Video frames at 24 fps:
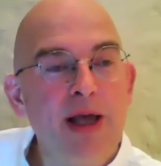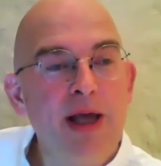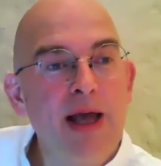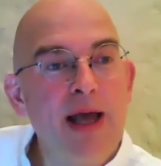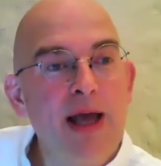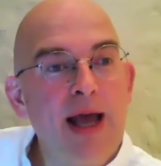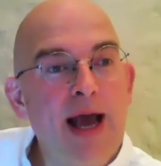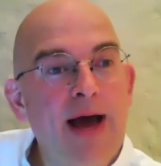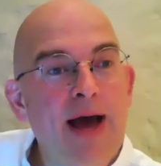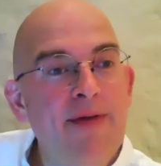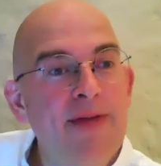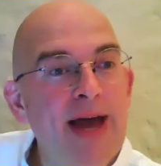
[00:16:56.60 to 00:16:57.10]

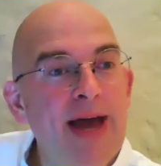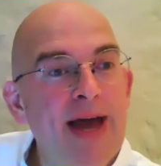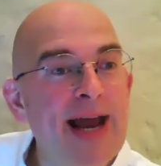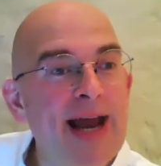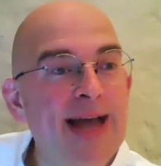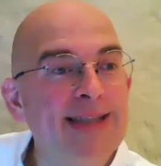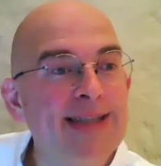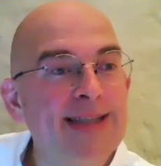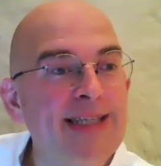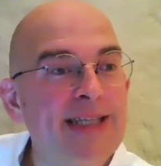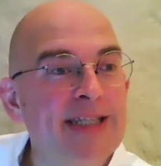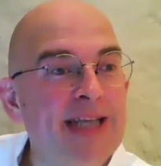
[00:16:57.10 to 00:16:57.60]
And then
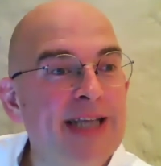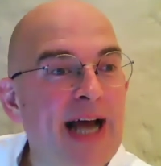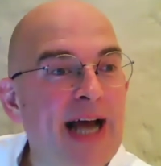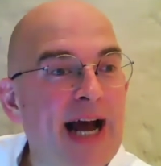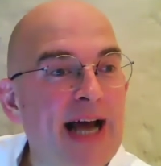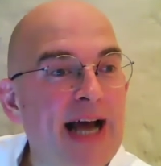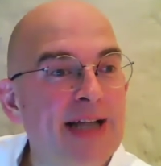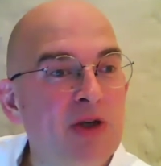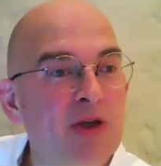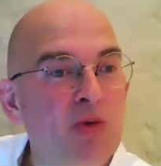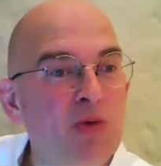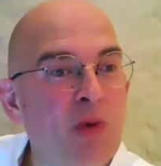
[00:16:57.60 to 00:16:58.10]
I
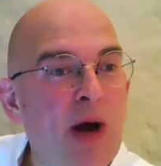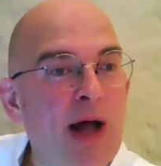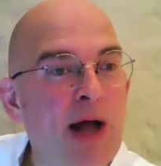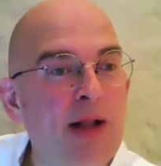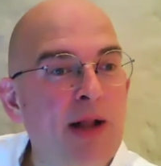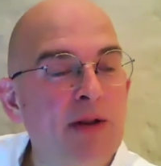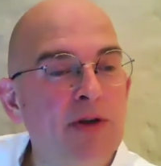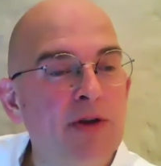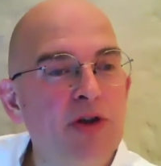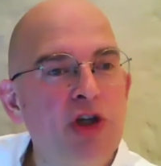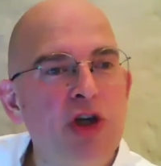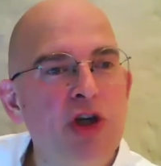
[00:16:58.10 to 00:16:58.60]
decided,
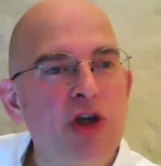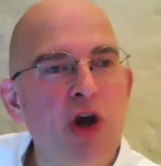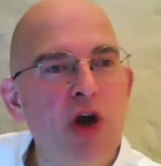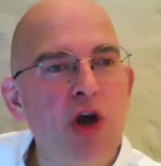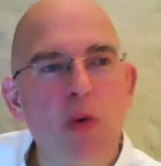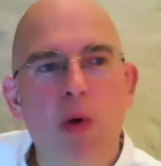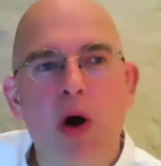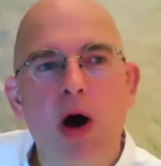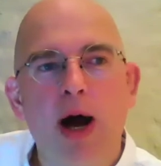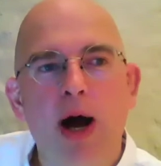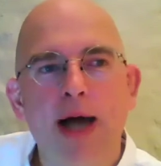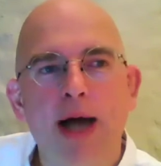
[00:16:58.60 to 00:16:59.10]
well, do you know
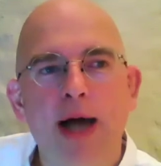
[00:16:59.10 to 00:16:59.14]
what?